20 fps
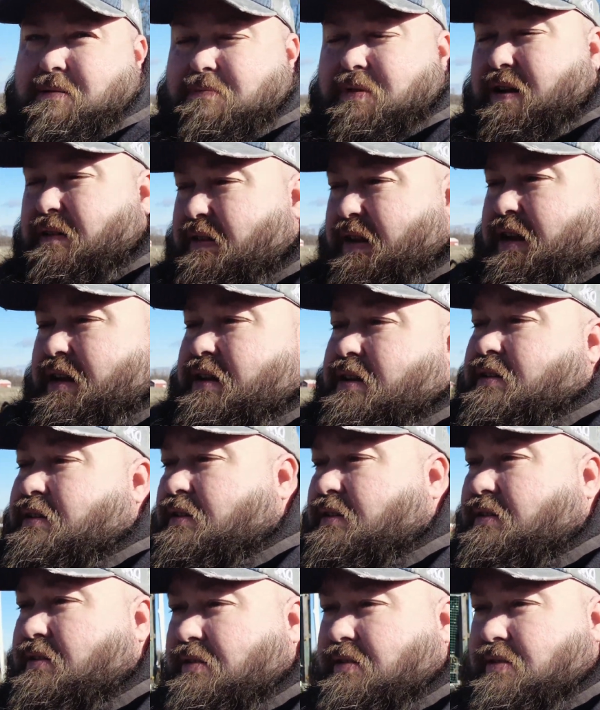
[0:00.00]
I'm gonna have to get
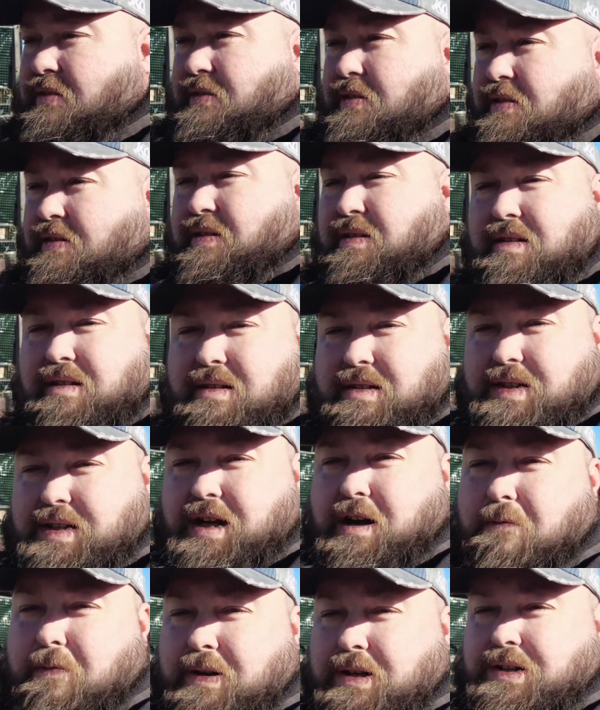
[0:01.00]
a
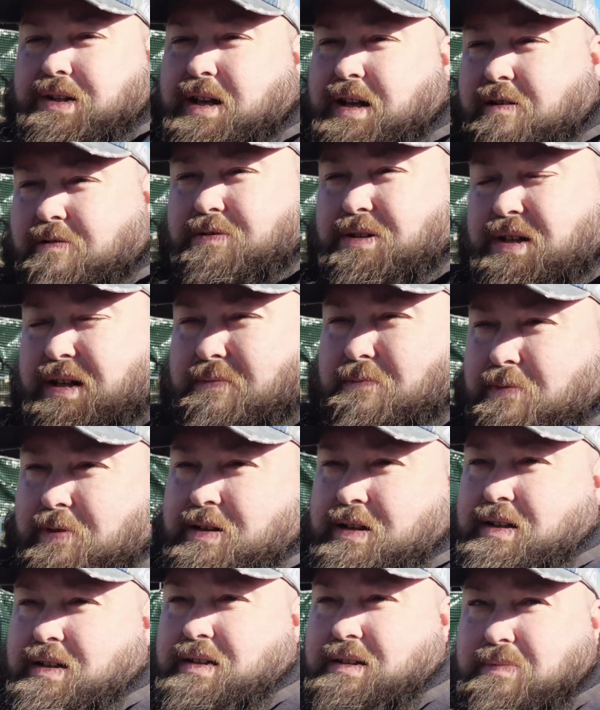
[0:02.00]
selfie stick or something
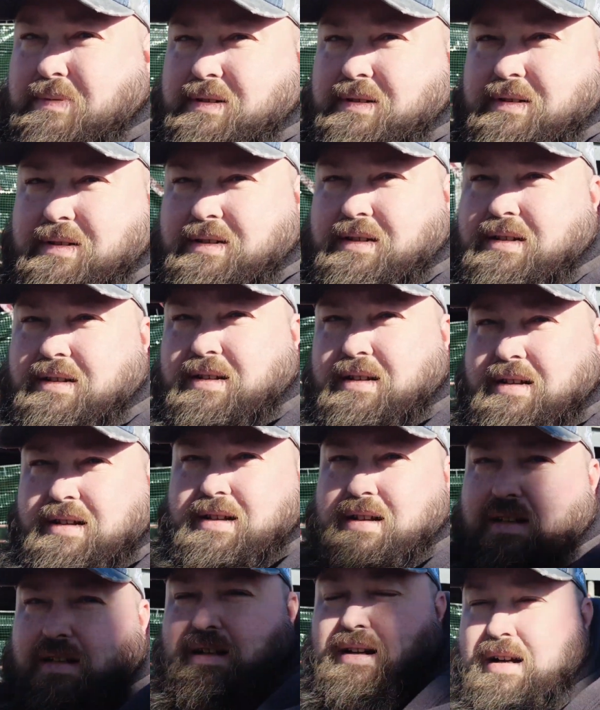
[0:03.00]
for this. But
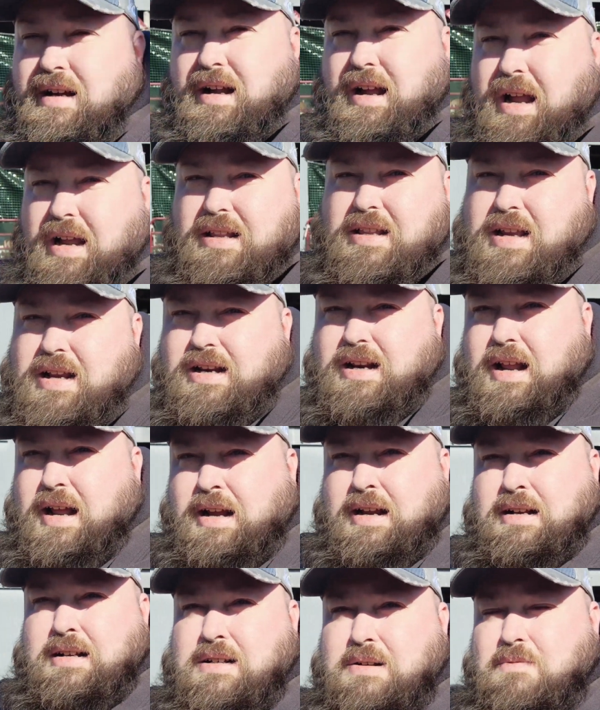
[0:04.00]
18
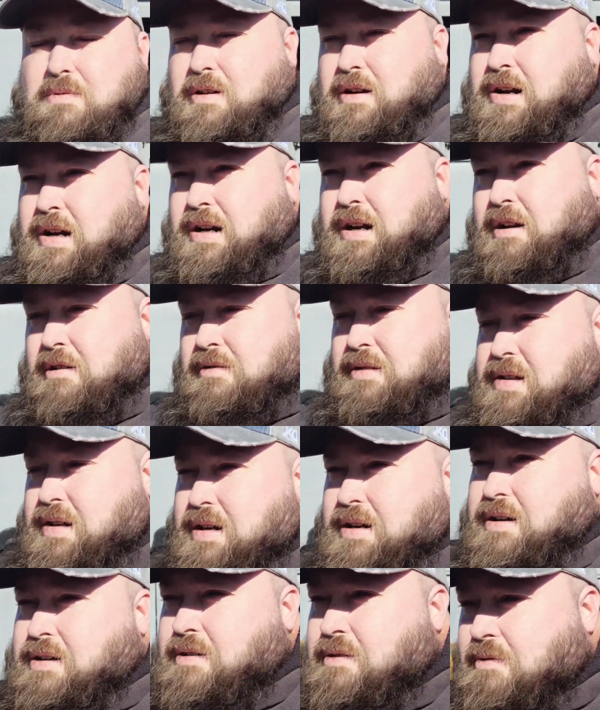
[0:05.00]
days, we're gonna go
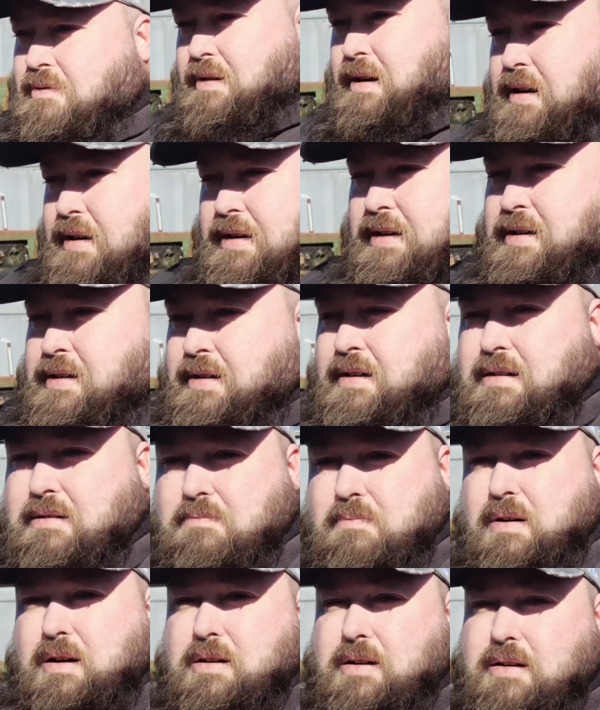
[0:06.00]

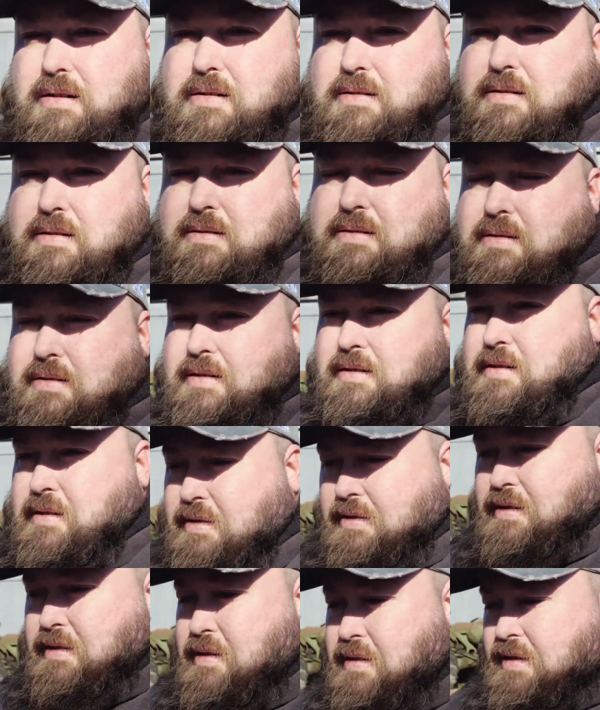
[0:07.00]
to
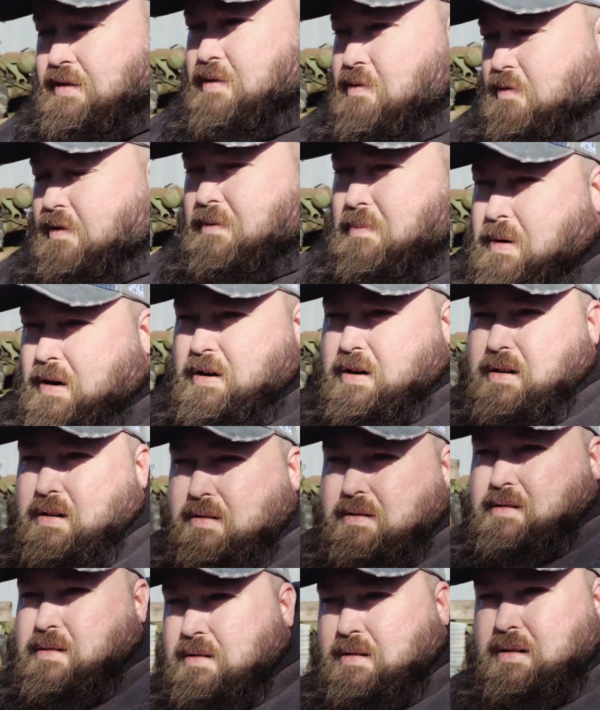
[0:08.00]
North
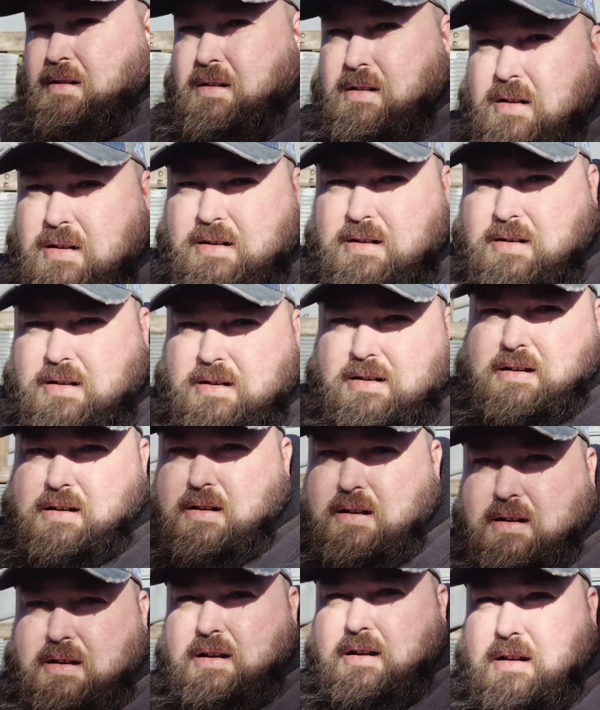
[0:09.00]
American
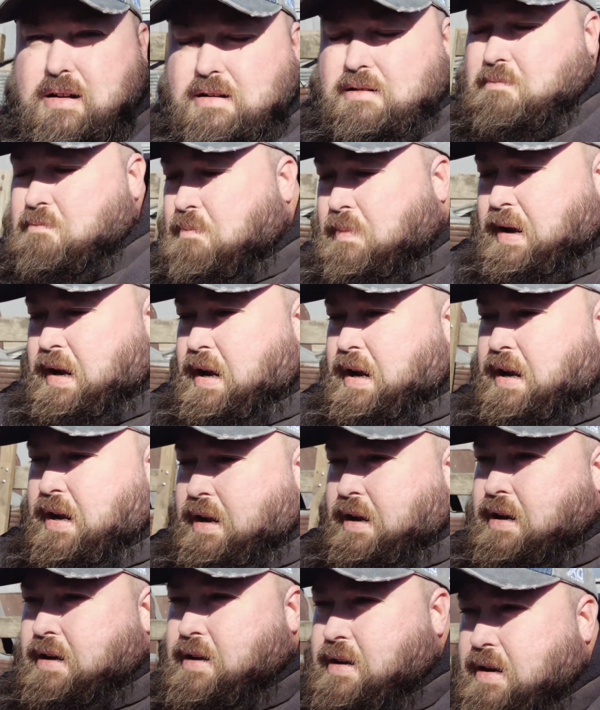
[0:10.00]

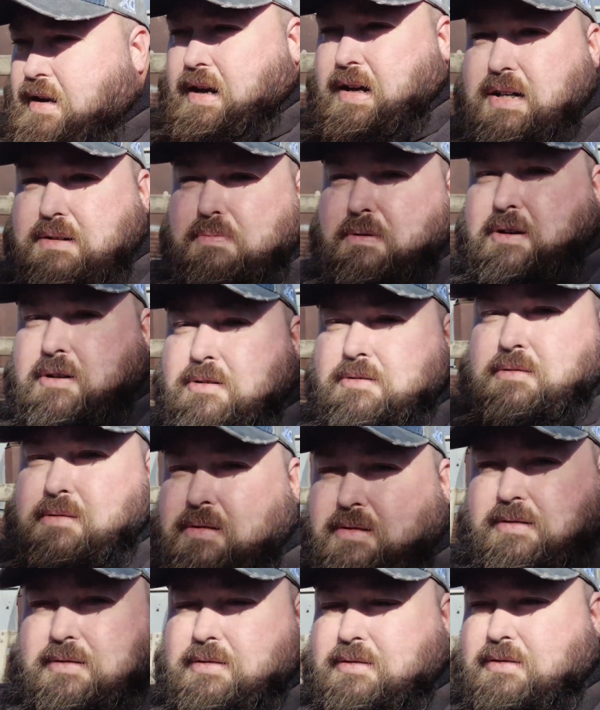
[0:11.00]
Bee Expo.